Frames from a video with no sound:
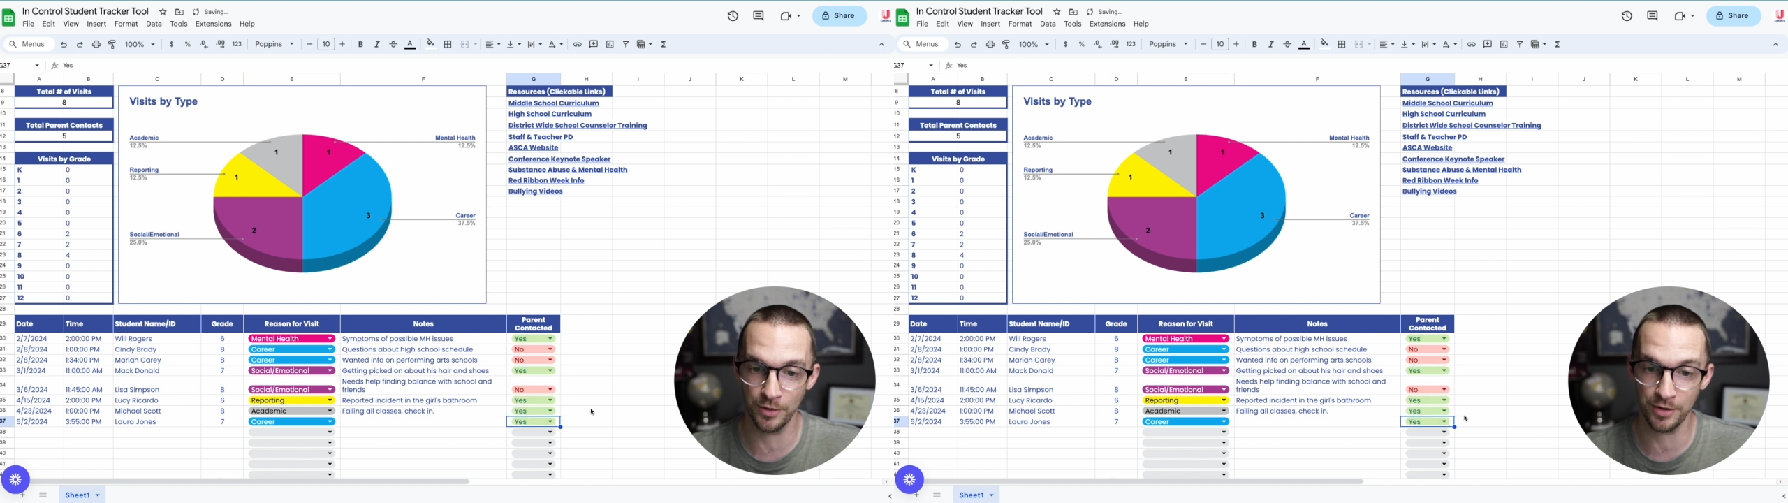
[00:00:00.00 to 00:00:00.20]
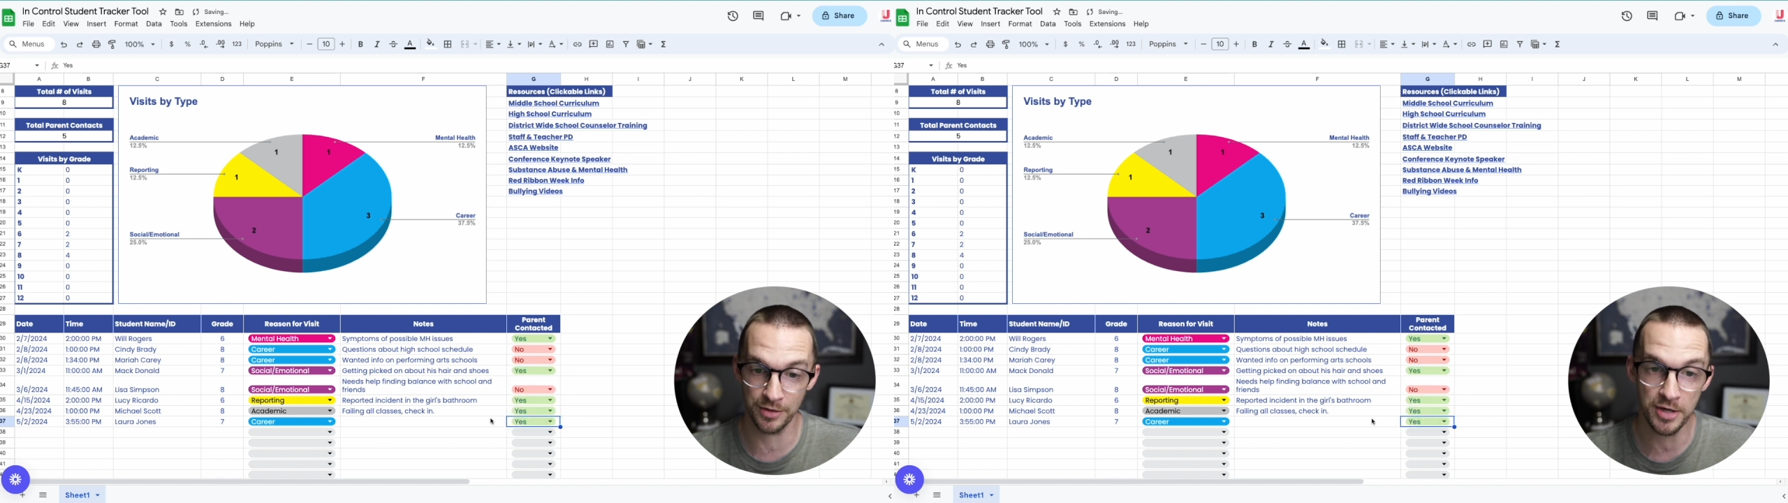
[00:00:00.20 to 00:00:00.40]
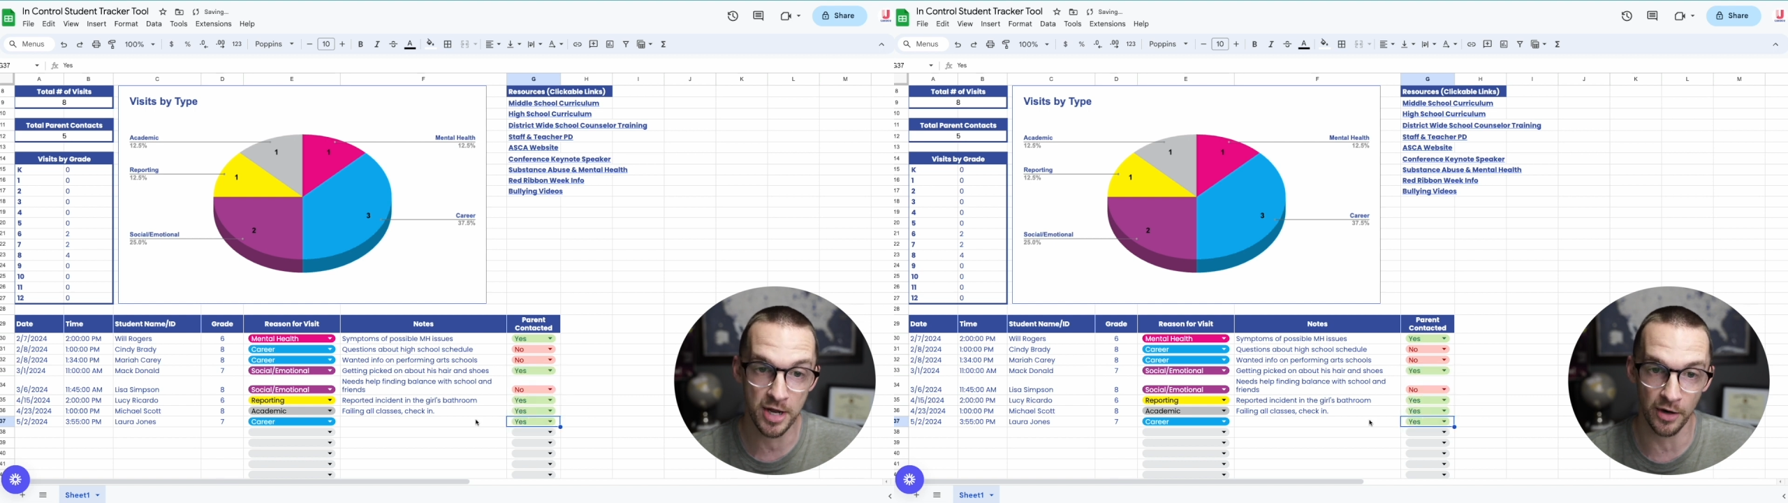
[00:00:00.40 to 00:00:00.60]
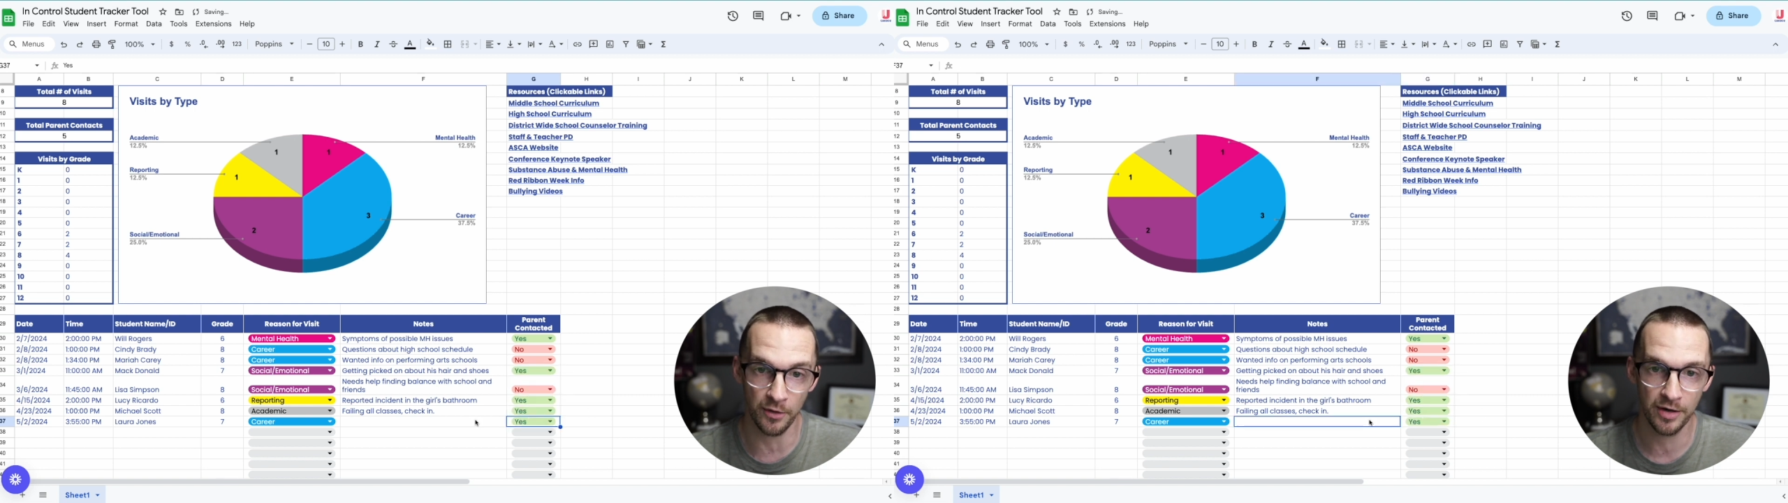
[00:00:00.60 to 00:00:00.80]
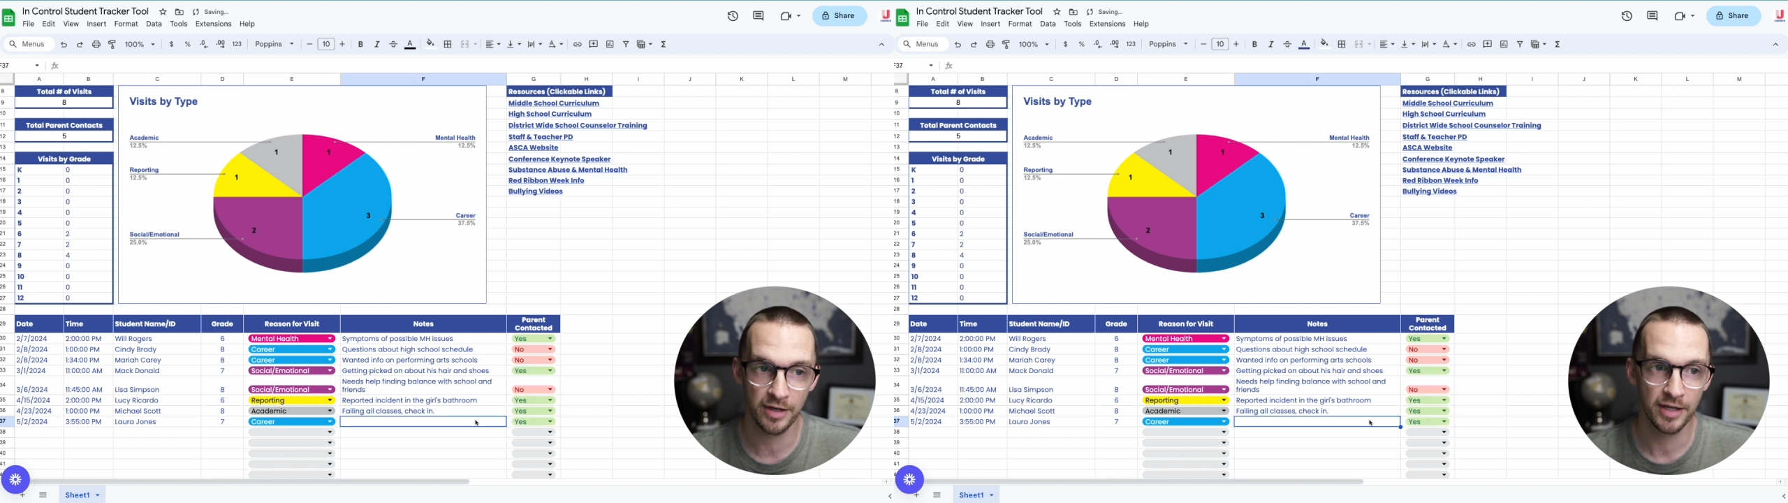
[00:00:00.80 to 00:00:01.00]
or
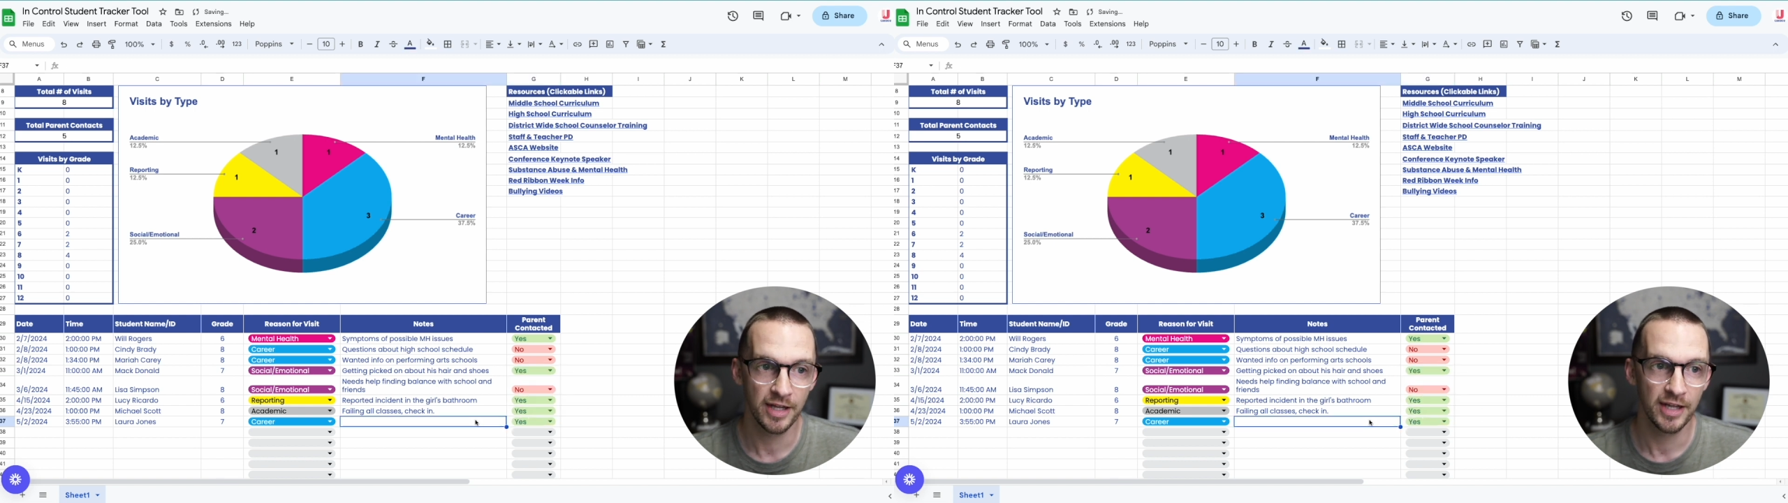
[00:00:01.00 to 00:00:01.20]
no.